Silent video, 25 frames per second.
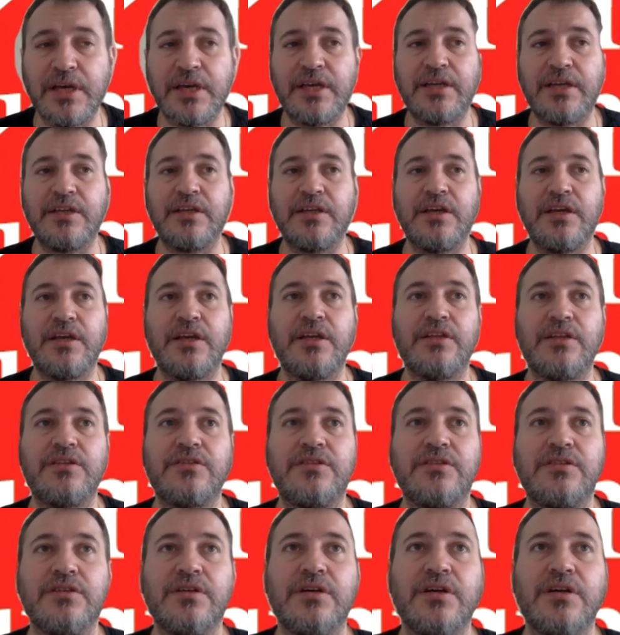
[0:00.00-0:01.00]

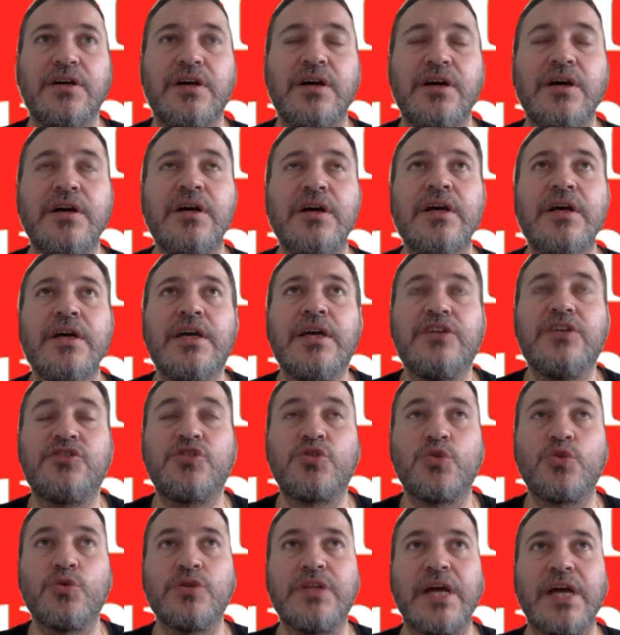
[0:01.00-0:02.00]
It's
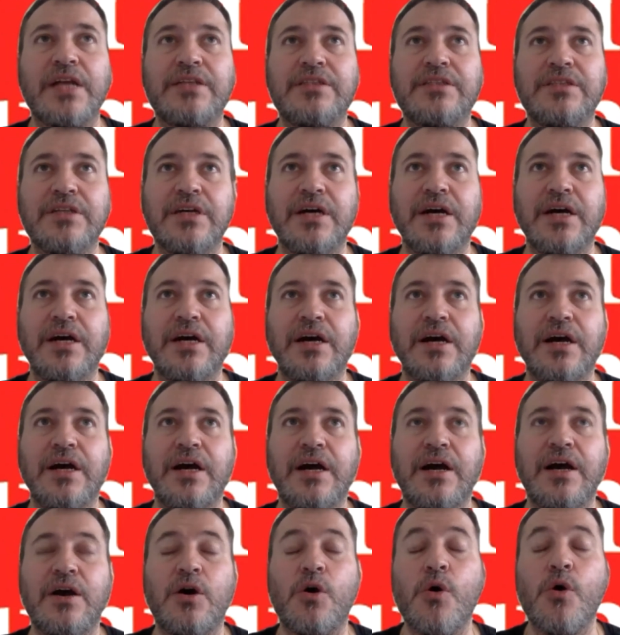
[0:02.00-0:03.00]
true that
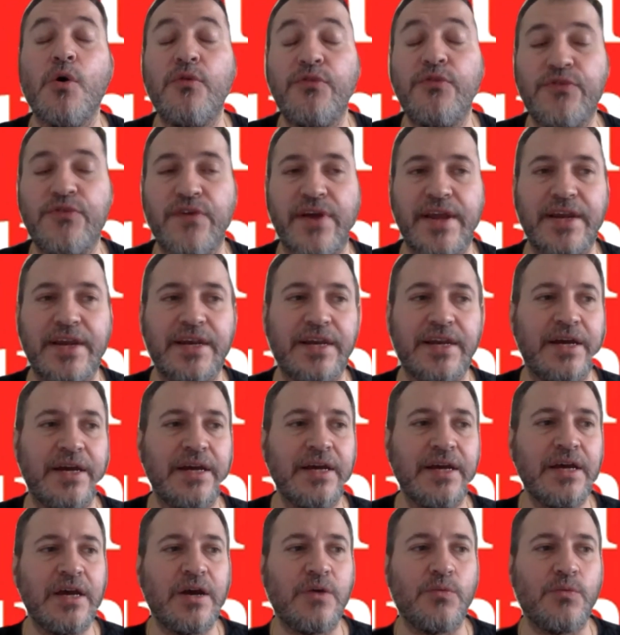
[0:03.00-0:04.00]
often
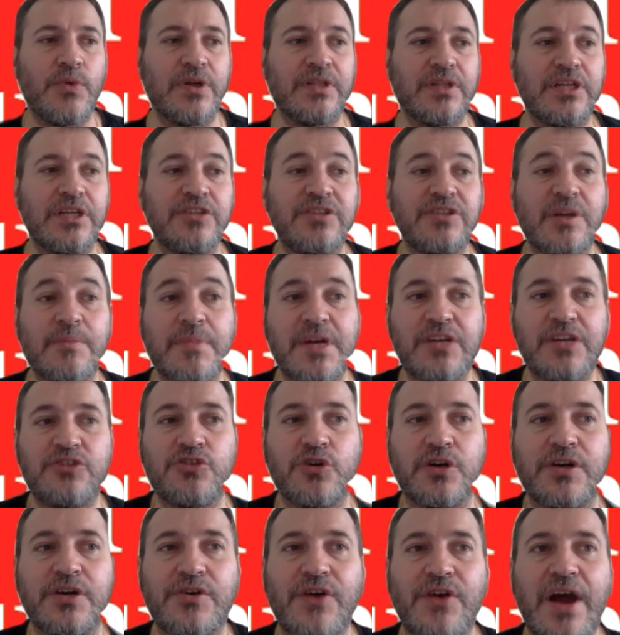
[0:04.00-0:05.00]
when there is a
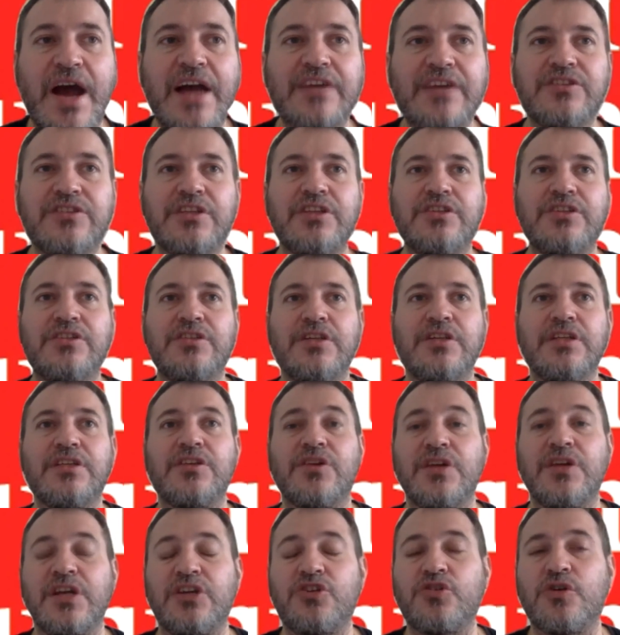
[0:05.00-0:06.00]
major crisis,
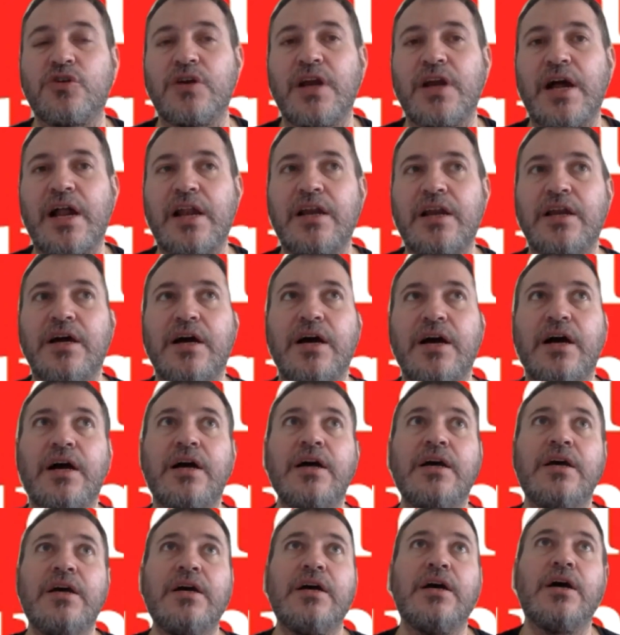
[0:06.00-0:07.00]
international
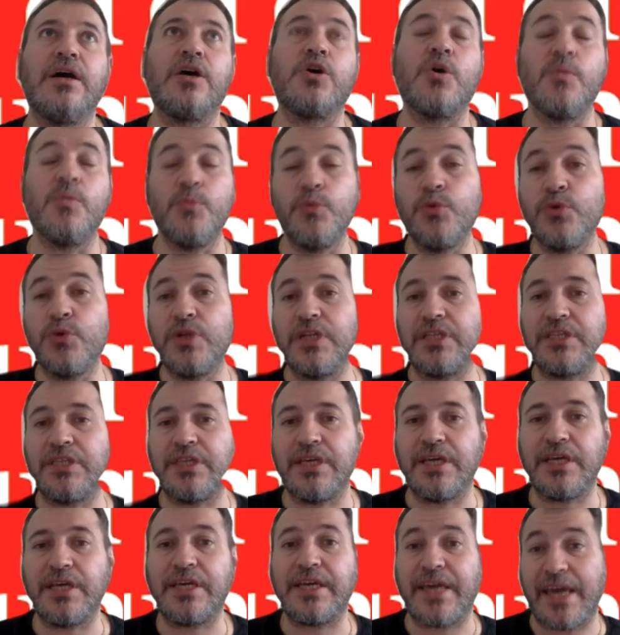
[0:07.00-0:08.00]

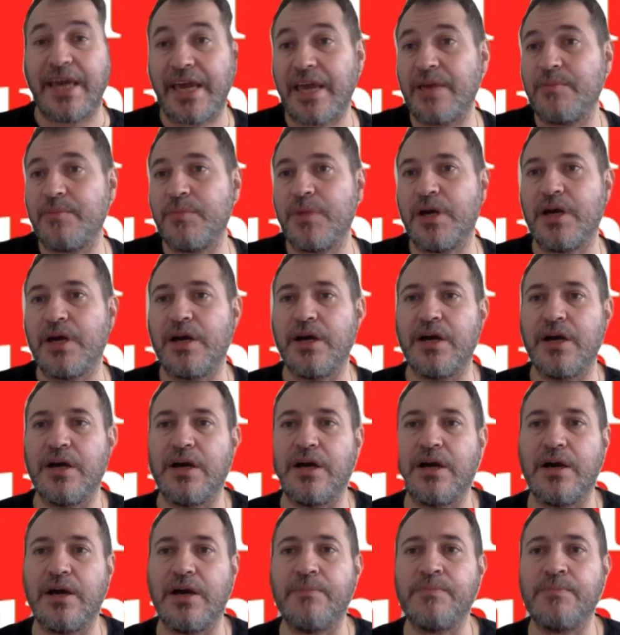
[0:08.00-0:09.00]
community came
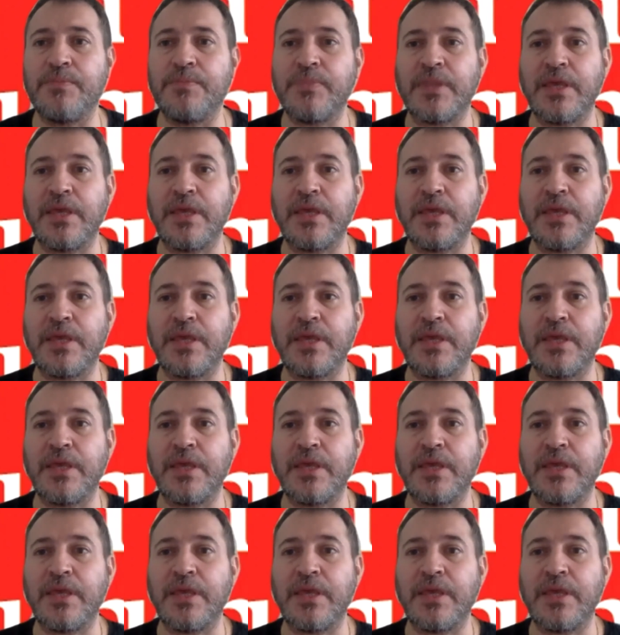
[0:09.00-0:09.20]
on